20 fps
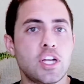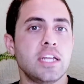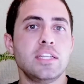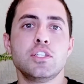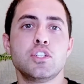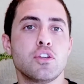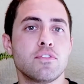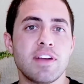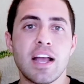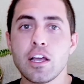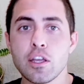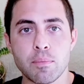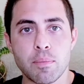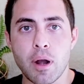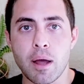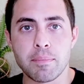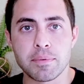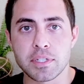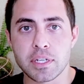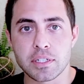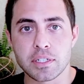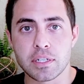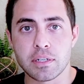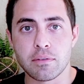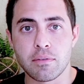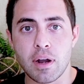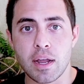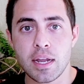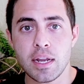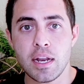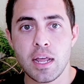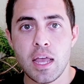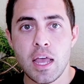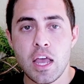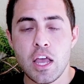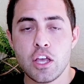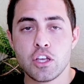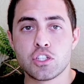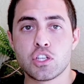changes your value proposition, right?